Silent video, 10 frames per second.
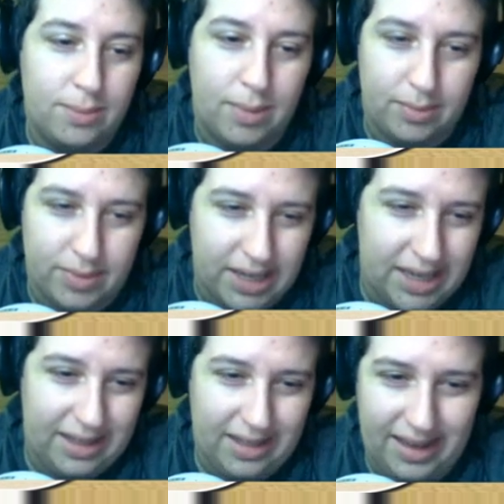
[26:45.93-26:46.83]
Mom said
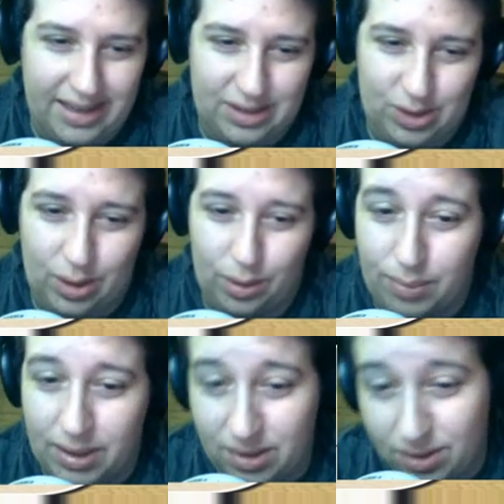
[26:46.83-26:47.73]
it like a joke,
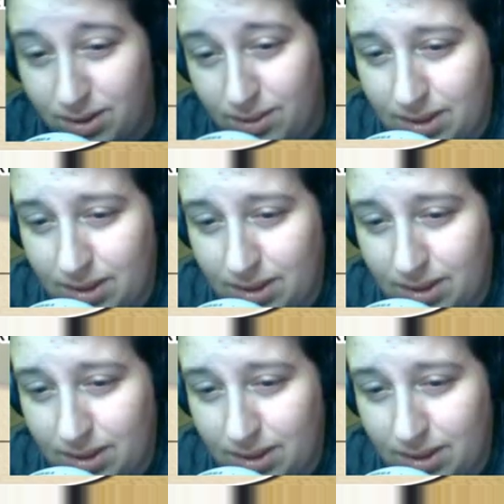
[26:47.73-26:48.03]
but you knew